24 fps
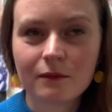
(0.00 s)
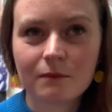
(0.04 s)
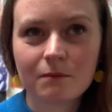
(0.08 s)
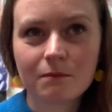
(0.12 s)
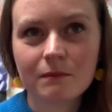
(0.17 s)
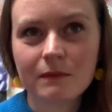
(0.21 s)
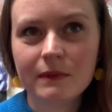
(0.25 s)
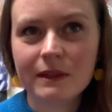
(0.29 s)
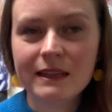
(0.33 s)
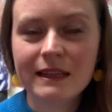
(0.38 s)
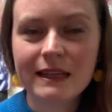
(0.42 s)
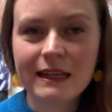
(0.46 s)

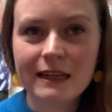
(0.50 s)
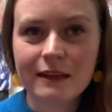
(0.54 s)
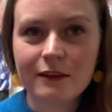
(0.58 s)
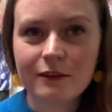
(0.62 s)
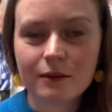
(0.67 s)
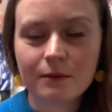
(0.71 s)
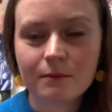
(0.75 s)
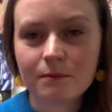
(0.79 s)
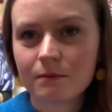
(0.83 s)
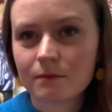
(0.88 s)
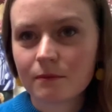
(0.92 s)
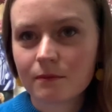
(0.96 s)
neat
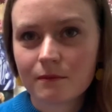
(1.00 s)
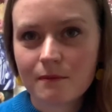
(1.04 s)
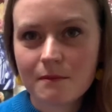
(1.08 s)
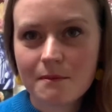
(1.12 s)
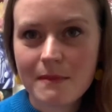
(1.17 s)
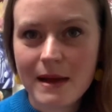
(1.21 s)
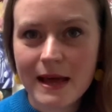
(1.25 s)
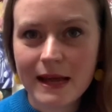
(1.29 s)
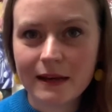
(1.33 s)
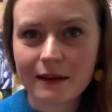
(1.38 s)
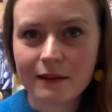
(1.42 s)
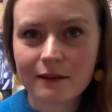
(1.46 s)

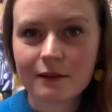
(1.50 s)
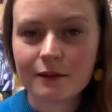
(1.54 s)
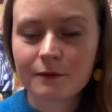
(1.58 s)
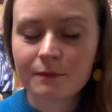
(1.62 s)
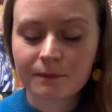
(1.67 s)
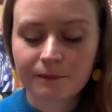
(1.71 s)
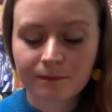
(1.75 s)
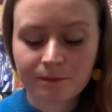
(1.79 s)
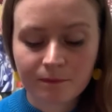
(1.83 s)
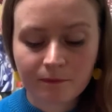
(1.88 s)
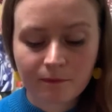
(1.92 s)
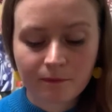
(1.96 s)
mend.
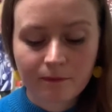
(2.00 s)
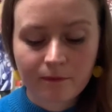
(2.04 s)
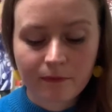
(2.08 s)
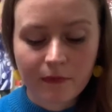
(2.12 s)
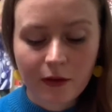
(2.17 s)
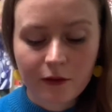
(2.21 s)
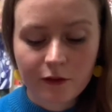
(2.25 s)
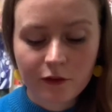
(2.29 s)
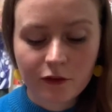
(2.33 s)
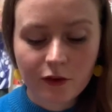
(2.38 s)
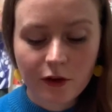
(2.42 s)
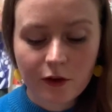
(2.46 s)

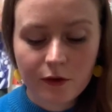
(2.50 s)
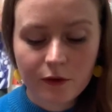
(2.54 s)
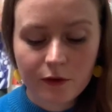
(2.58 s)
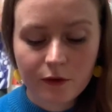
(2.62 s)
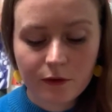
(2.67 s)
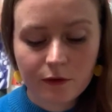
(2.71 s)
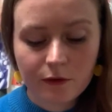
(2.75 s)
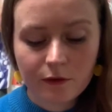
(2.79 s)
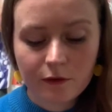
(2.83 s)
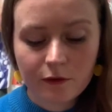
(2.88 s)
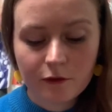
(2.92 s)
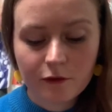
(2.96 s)
So
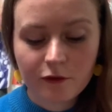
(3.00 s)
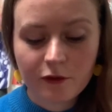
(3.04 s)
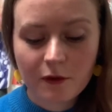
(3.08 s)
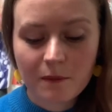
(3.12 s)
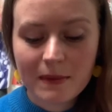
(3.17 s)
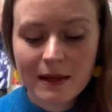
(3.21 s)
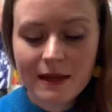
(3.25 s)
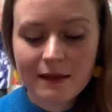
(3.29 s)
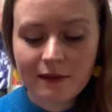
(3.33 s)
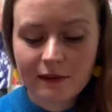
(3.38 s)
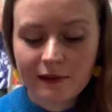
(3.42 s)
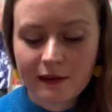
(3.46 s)
for
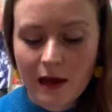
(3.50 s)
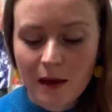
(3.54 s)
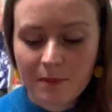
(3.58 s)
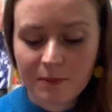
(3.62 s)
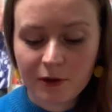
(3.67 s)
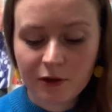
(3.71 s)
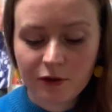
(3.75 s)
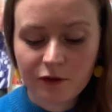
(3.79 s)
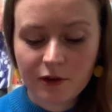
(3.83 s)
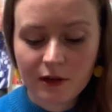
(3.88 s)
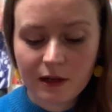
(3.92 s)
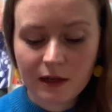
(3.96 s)
me, the
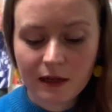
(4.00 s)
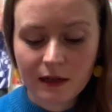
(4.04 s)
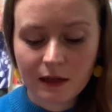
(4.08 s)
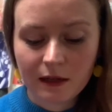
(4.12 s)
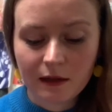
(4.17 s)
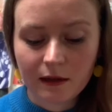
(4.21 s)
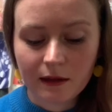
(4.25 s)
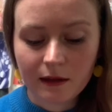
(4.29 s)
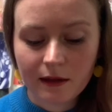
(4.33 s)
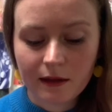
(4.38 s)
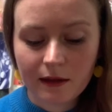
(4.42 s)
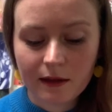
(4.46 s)
tapestry
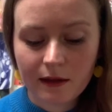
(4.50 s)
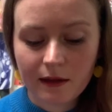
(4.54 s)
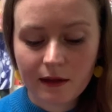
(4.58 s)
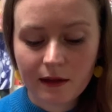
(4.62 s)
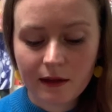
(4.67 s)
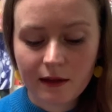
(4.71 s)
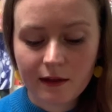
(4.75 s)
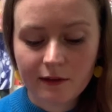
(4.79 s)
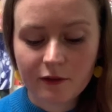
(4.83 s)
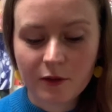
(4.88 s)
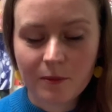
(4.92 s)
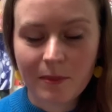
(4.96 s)
needle
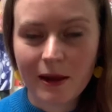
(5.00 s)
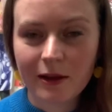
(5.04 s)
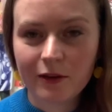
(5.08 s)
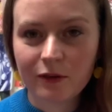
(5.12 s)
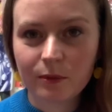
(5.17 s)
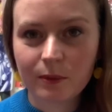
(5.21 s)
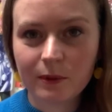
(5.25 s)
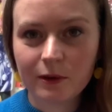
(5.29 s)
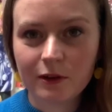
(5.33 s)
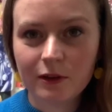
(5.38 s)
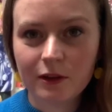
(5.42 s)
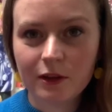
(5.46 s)
is the best
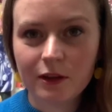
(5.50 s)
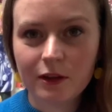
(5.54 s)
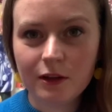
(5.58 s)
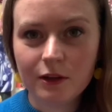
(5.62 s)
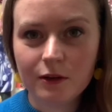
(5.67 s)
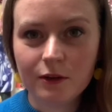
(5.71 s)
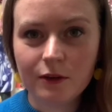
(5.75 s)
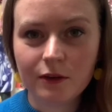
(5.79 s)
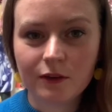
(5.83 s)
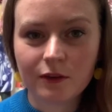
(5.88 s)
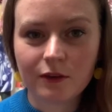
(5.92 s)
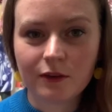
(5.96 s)
one to
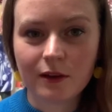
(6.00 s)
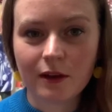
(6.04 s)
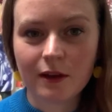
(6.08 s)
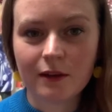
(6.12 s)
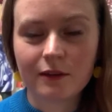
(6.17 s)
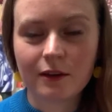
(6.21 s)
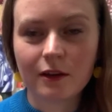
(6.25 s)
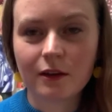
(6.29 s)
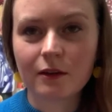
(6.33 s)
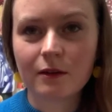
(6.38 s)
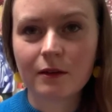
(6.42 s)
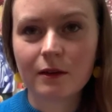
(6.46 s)
use, as
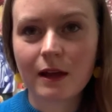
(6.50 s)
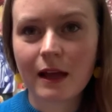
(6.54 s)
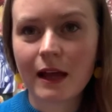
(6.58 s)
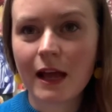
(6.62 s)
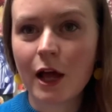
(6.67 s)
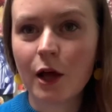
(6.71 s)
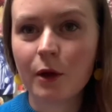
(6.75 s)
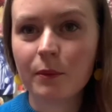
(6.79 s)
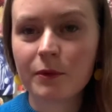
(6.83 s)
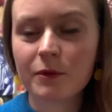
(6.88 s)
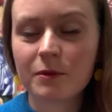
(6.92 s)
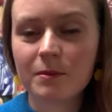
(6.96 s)
it
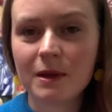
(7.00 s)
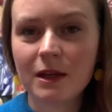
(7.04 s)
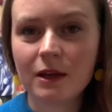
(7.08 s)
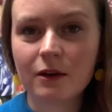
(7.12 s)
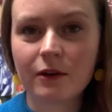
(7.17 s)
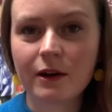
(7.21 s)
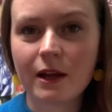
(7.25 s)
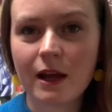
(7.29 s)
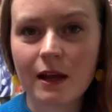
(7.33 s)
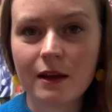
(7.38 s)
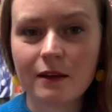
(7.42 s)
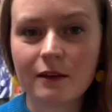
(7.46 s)
helps me
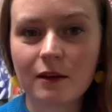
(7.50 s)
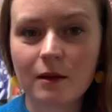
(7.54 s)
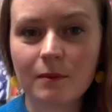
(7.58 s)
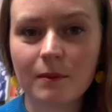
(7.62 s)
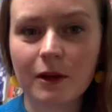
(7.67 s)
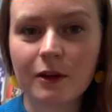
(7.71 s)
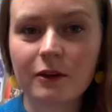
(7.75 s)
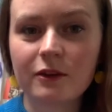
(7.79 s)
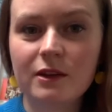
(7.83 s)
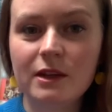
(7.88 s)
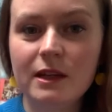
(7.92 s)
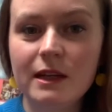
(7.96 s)
create a
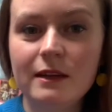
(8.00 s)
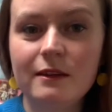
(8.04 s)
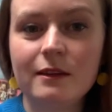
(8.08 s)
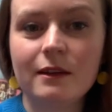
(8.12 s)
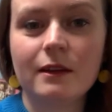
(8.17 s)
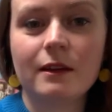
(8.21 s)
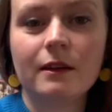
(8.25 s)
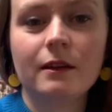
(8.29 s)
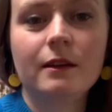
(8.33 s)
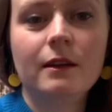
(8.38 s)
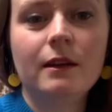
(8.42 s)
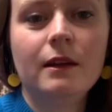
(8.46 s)
much
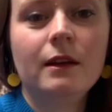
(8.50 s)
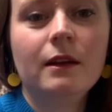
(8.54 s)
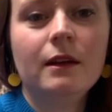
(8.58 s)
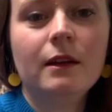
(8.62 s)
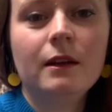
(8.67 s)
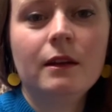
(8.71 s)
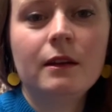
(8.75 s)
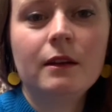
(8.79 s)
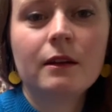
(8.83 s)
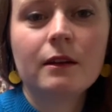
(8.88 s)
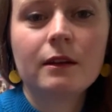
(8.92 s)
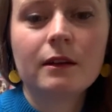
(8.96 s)
neater,
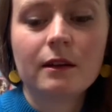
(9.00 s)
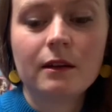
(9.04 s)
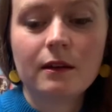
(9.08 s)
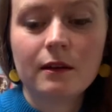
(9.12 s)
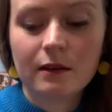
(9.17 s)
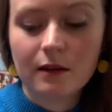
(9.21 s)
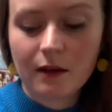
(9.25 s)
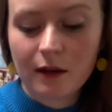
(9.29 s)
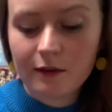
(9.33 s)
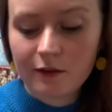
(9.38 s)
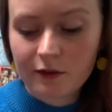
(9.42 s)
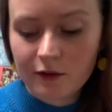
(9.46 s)

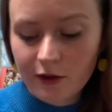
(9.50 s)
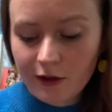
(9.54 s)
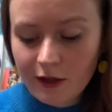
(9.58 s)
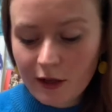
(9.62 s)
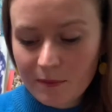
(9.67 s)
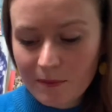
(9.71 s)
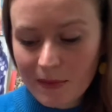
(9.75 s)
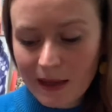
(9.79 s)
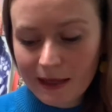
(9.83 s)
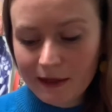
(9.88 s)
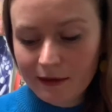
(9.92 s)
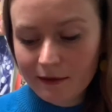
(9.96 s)
nice looking
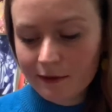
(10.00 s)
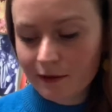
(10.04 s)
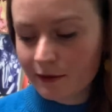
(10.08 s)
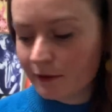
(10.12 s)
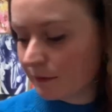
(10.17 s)
mend.